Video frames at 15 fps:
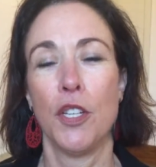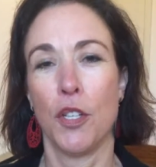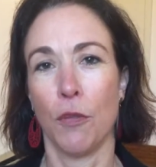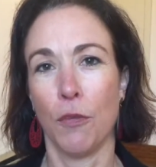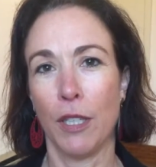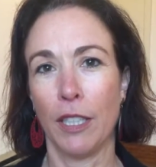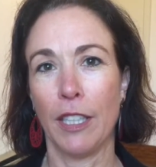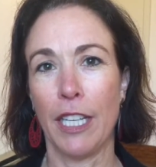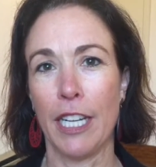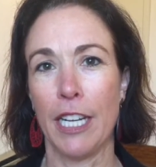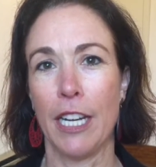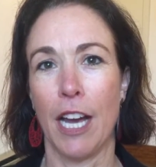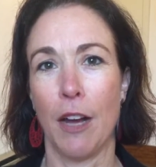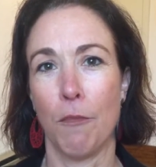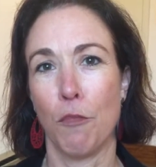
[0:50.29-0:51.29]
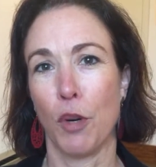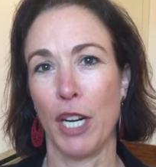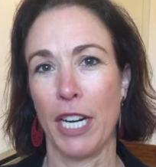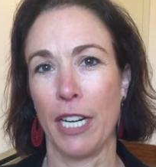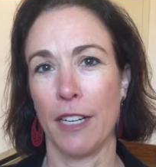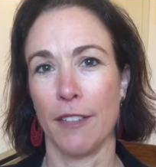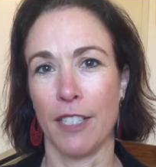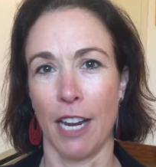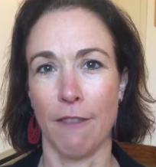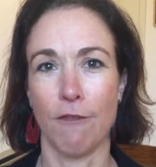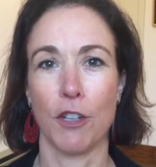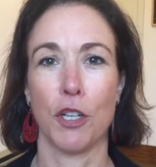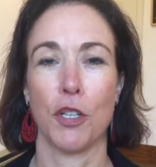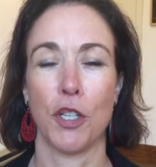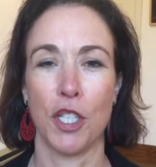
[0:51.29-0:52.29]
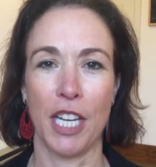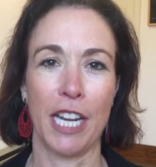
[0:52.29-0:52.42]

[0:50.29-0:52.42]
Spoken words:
to really bring diverse